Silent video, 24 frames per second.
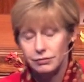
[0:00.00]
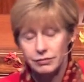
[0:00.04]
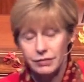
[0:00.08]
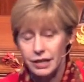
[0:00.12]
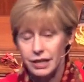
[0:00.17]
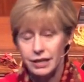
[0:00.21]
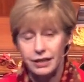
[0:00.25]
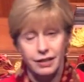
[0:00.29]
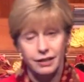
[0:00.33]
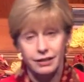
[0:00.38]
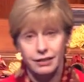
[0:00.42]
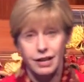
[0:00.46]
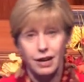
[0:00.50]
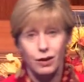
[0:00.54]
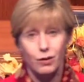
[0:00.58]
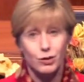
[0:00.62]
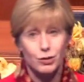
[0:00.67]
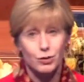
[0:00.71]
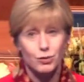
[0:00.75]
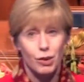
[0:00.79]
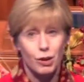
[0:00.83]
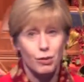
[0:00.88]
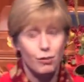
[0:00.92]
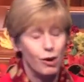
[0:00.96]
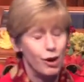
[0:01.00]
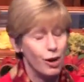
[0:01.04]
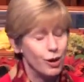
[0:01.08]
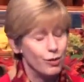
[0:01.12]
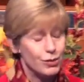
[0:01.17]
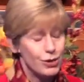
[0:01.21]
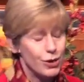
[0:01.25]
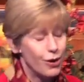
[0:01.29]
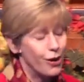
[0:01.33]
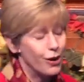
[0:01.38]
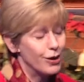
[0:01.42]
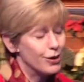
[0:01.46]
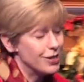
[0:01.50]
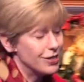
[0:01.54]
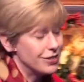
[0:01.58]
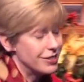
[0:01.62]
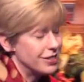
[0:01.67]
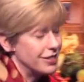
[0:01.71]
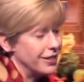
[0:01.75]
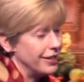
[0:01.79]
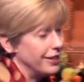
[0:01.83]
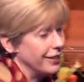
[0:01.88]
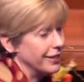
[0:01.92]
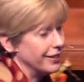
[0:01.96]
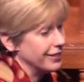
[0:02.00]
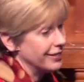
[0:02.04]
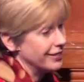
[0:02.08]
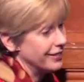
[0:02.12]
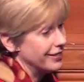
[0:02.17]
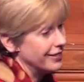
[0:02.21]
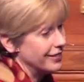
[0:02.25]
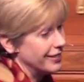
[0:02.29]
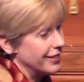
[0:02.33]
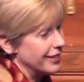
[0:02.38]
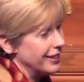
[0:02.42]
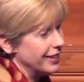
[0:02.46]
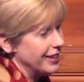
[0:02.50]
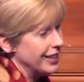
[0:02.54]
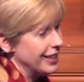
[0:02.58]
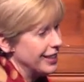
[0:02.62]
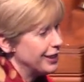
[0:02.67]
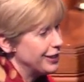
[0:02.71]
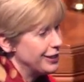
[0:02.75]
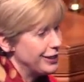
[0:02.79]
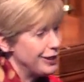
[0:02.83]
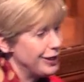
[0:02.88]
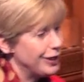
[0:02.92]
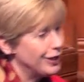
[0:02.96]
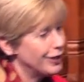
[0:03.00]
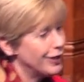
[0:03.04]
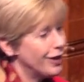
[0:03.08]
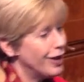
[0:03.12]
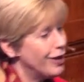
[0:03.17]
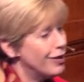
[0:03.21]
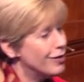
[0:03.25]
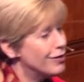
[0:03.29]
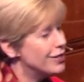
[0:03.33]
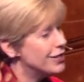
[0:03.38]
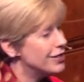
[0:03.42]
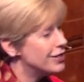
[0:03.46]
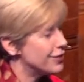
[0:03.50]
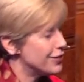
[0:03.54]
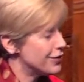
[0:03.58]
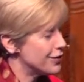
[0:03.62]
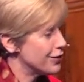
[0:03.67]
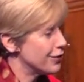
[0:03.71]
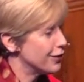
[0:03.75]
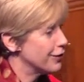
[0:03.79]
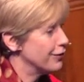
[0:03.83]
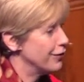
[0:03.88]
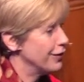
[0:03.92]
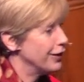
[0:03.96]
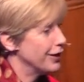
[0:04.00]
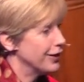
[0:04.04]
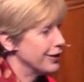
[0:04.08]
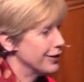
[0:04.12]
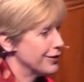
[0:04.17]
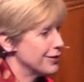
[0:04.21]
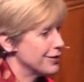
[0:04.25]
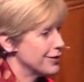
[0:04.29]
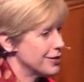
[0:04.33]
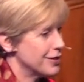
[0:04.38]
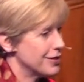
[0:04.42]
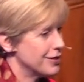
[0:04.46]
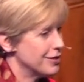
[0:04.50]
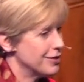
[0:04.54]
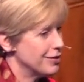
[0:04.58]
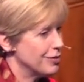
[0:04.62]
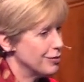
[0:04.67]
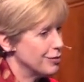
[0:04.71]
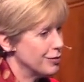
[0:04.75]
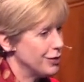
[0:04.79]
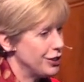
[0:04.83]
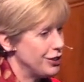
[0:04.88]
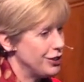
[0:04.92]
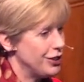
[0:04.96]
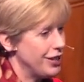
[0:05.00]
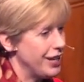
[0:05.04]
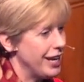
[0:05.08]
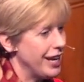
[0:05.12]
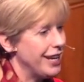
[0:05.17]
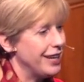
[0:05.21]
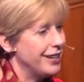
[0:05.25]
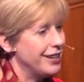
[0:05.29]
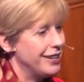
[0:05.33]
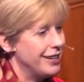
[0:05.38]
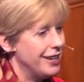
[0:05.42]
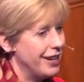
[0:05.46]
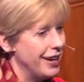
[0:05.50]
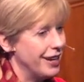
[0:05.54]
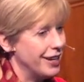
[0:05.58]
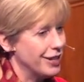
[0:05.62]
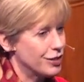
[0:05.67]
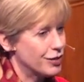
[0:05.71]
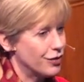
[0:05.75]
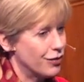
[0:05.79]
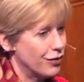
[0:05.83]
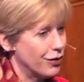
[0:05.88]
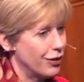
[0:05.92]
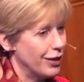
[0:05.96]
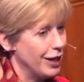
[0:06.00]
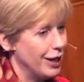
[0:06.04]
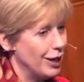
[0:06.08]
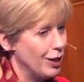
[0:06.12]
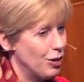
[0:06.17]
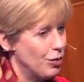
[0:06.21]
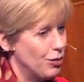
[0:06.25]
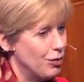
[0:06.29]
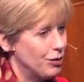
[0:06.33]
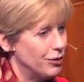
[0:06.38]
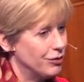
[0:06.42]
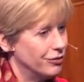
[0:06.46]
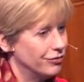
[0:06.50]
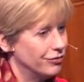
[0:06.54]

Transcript: I think that was my mom's hardest thing. She loved to serve others, but she hated to ask for help.